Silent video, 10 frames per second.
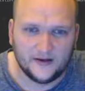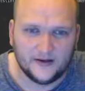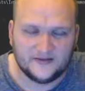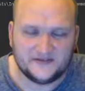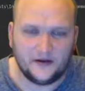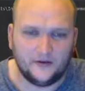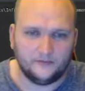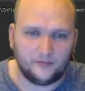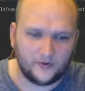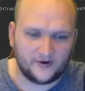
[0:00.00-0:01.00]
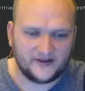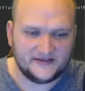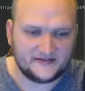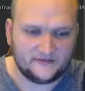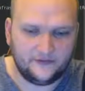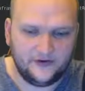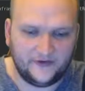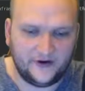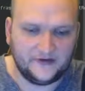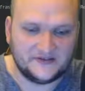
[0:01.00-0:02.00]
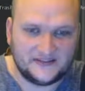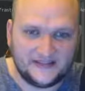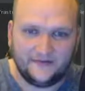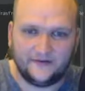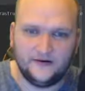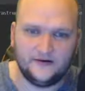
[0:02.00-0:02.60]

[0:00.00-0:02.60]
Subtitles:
So port is 3307